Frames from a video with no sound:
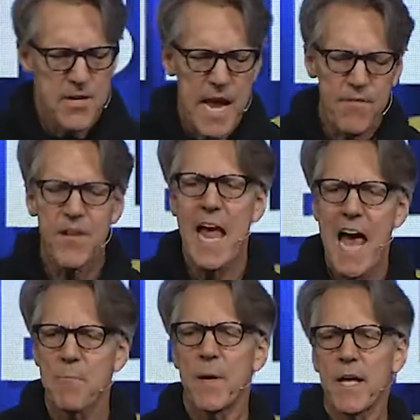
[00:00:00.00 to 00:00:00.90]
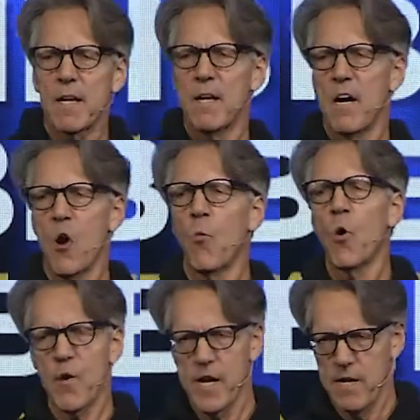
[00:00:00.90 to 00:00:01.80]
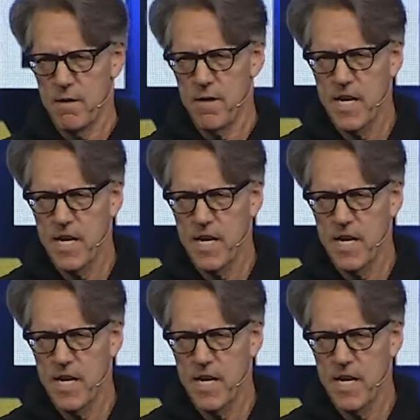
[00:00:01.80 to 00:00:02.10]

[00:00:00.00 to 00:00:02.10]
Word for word: David had been a warrior.